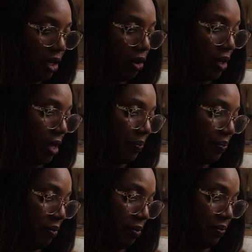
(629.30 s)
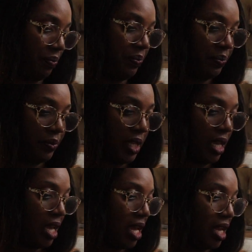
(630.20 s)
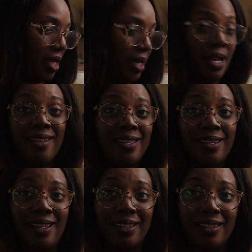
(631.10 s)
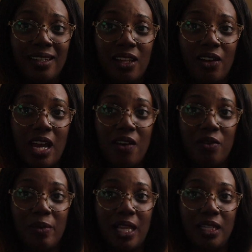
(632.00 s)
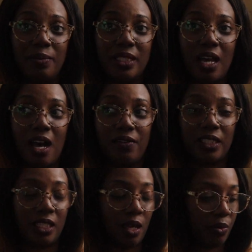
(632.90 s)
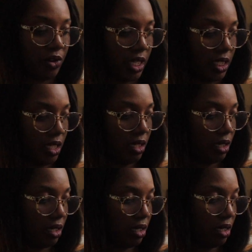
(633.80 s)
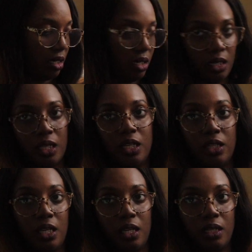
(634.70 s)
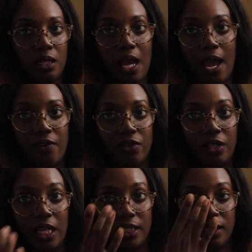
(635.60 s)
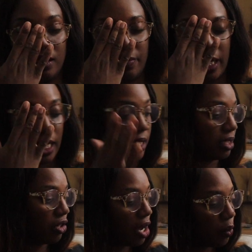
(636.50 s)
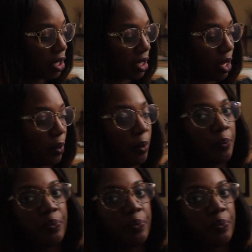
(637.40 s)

Okay. Nothing like the color I have on my lips. Obviously, I'm crazy. Clearly, I have on glasses, but I guess they're not working that well.